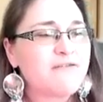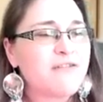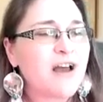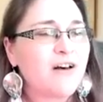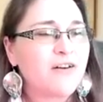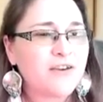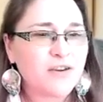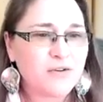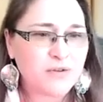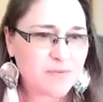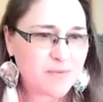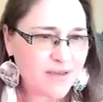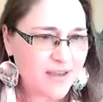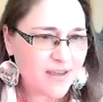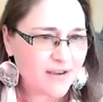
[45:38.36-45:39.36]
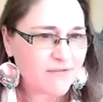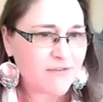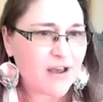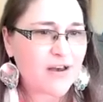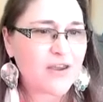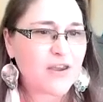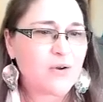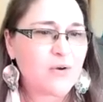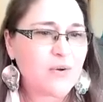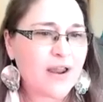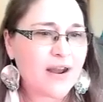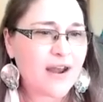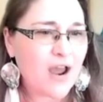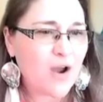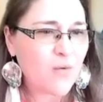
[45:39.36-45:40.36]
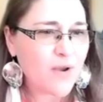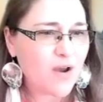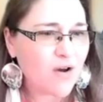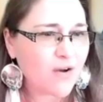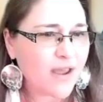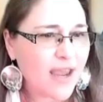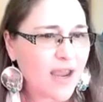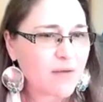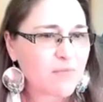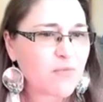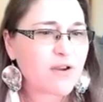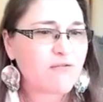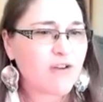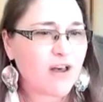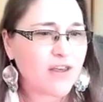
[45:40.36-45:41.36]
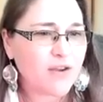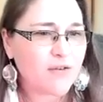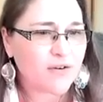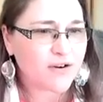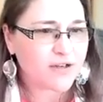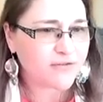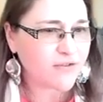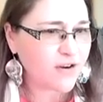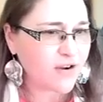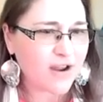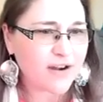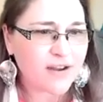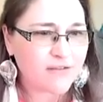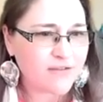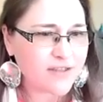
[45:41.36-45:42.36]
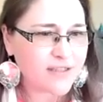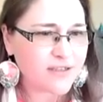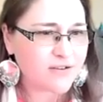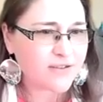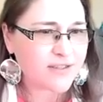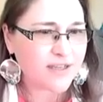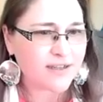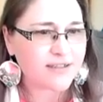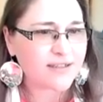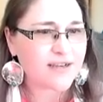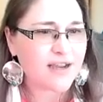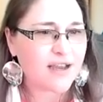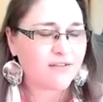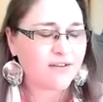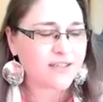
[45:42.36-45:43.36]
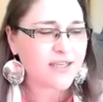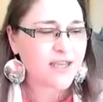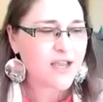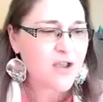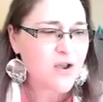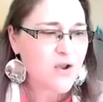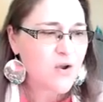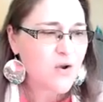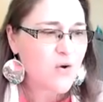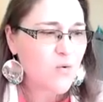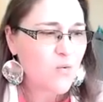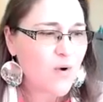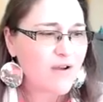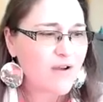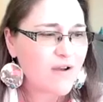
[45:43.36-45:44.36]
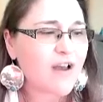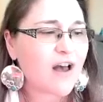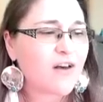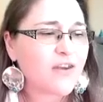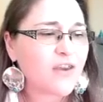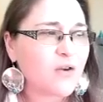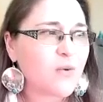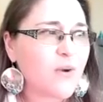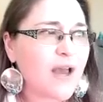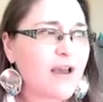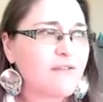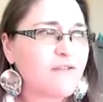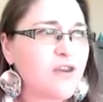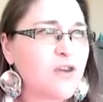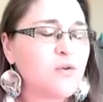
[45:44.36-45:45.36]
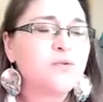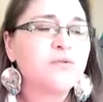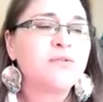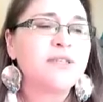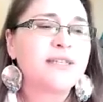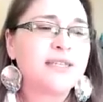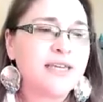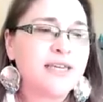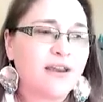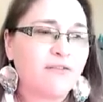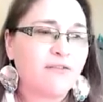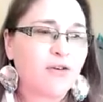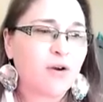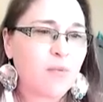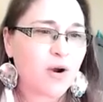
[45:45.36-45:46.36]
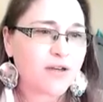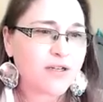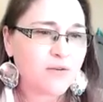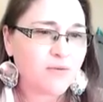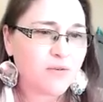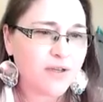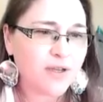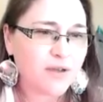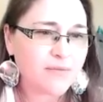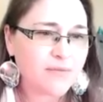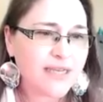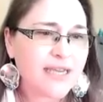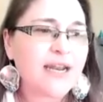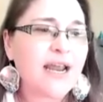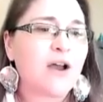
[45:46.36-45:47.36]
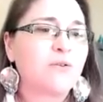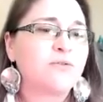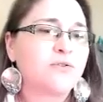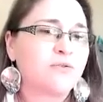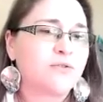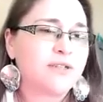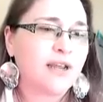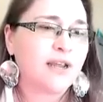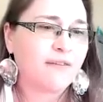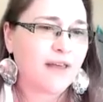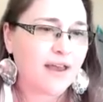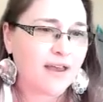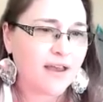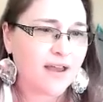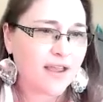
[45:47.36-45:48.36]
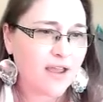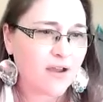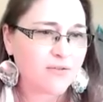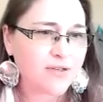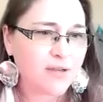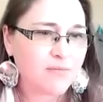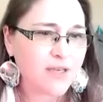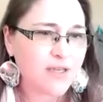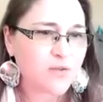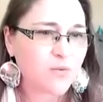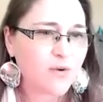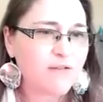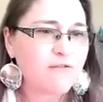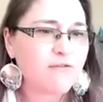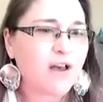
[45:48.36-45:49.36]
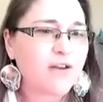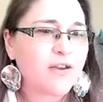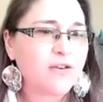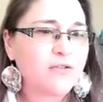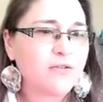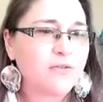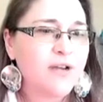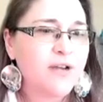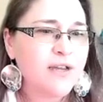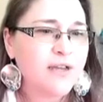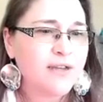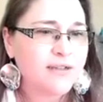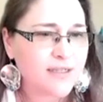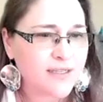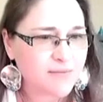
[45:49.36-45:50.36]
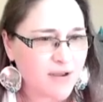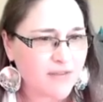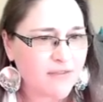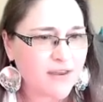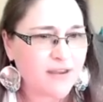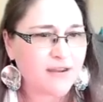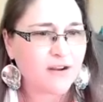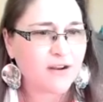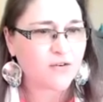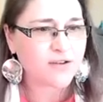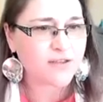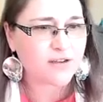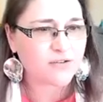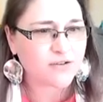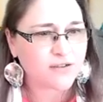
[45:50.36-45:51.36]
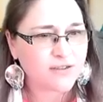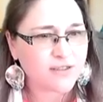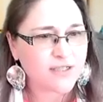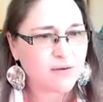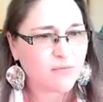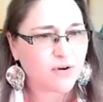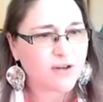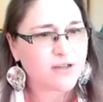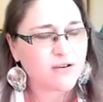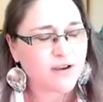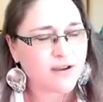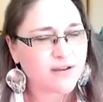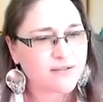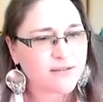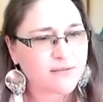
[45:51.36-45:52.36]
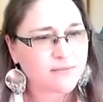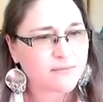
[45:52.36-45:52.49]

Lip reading: value, speaking of value and how we all can bring value in our different God-given skill sets and talents, what value have you seen for Mark D. Williams in outsourcing that accounting piece? What value does Month End and Chris Anderson's team bring to you guys?